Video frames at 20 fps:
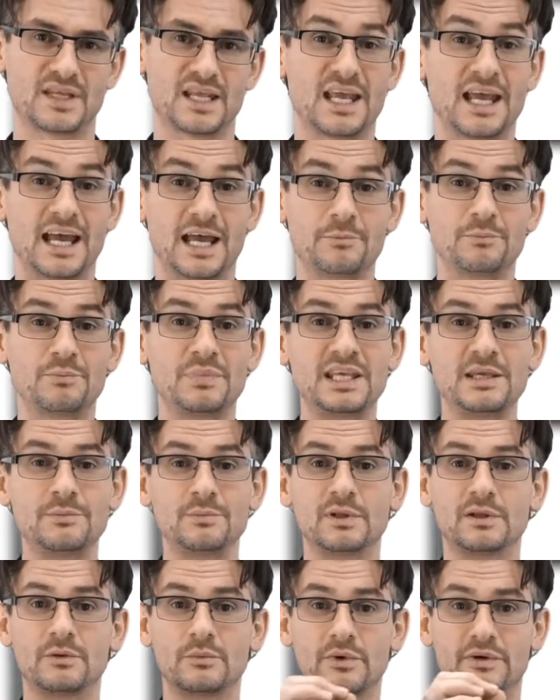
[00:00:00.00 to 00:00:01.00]
And
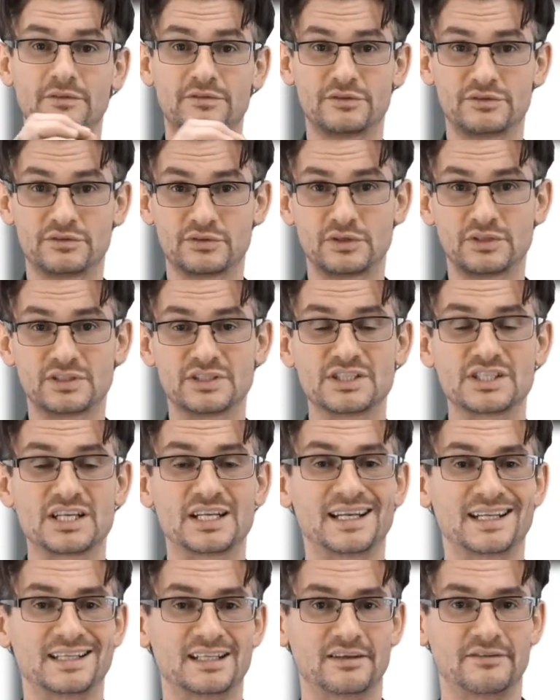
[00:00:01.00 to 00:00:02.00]
people with certain
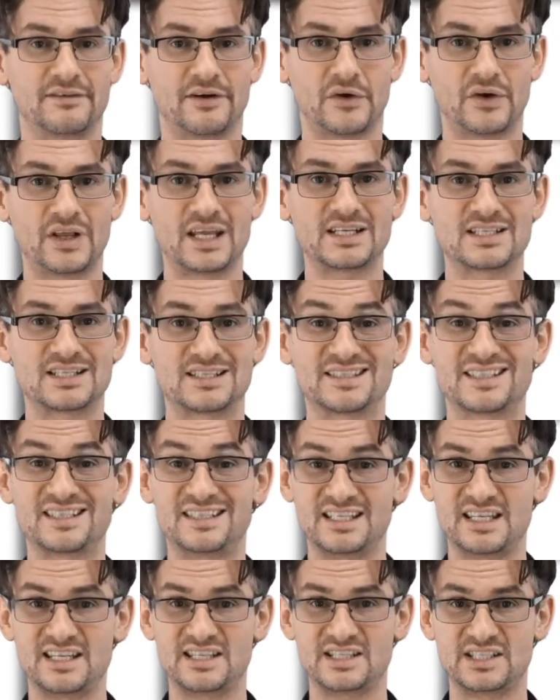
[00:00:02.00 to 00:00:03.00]
genetic variations in
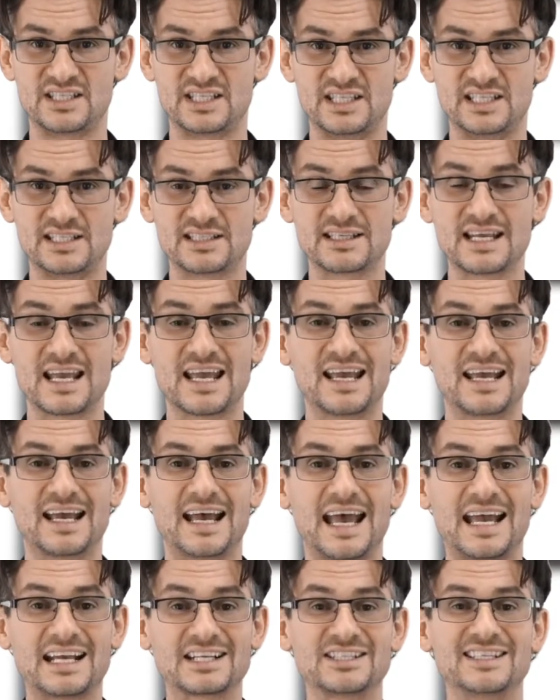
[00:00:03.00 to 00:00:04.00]
these genes
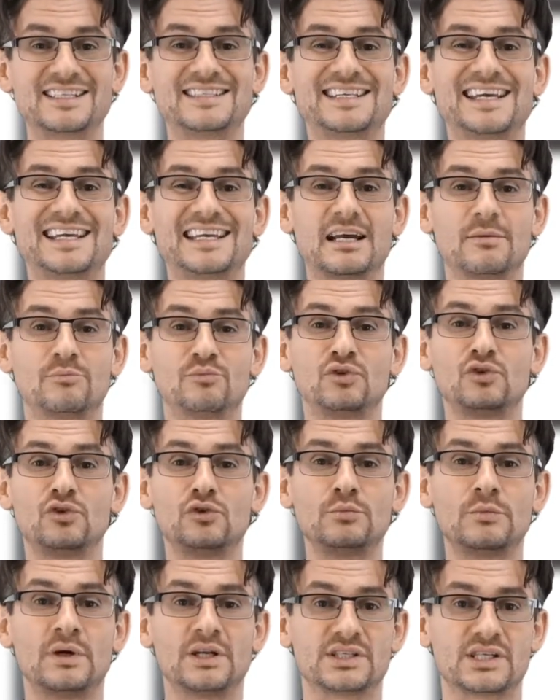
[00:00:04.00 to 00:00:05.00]
actually take up too
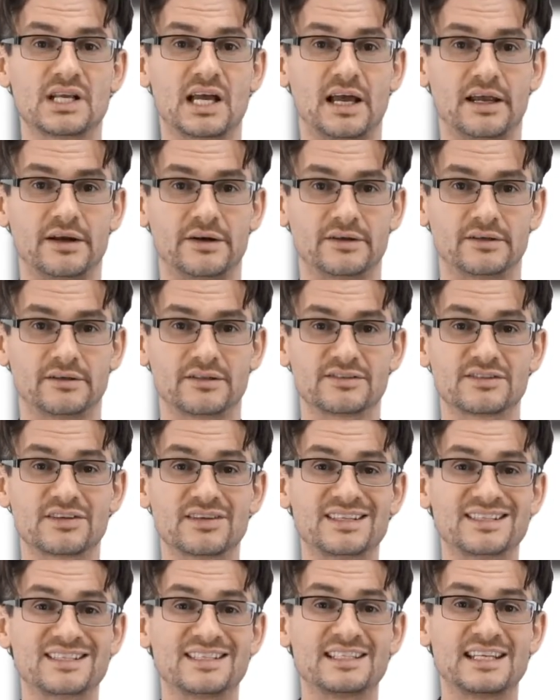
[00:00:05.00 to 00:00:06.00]
much iron. So
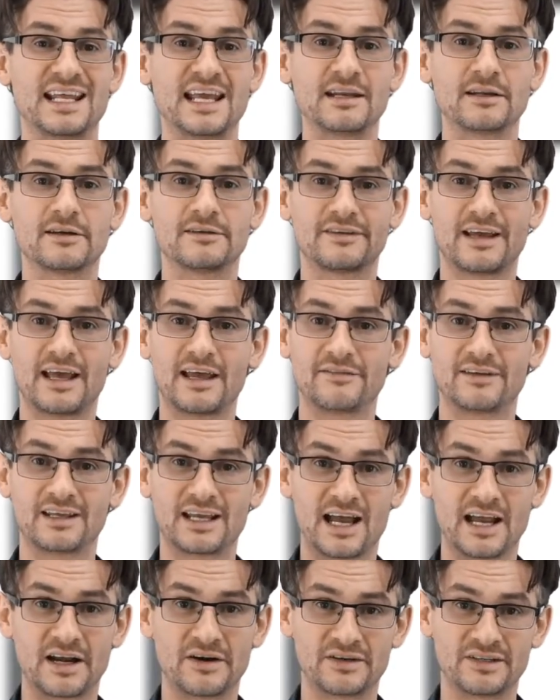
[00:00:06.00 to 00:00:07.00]
instead of having
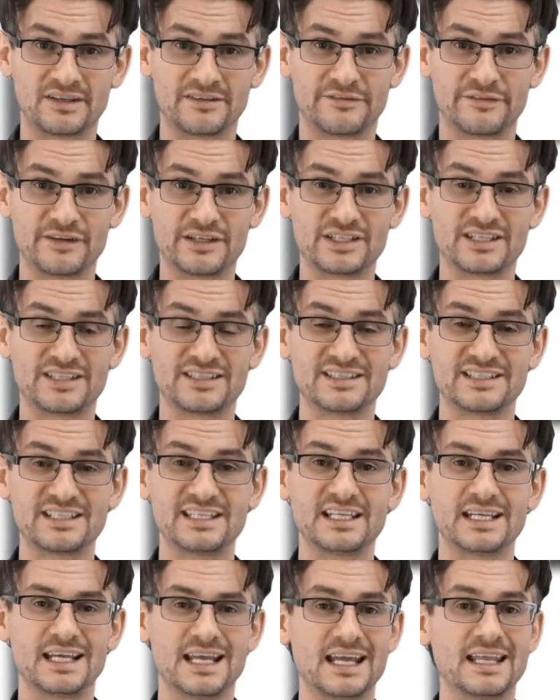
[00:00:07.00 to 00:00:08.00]
iron deficiency,
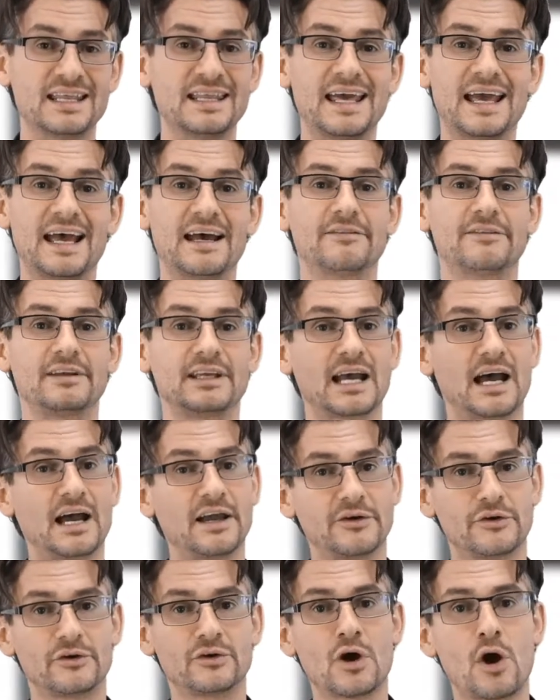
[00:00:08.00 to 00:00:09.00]
they're having
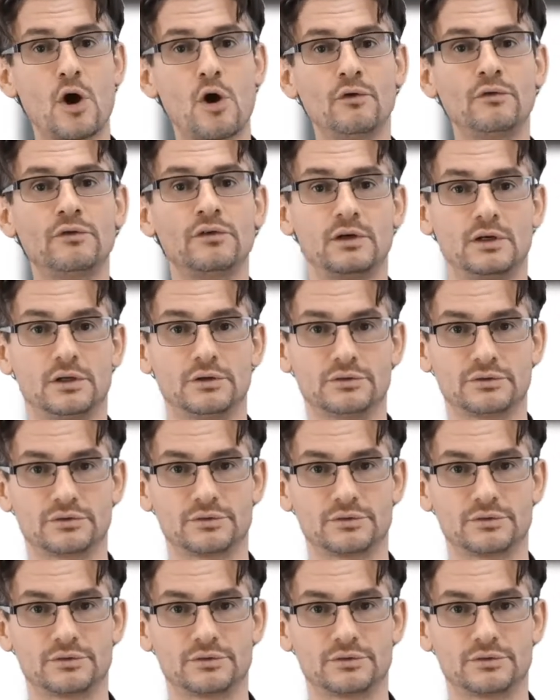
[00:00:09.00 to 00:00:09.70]
iron overload.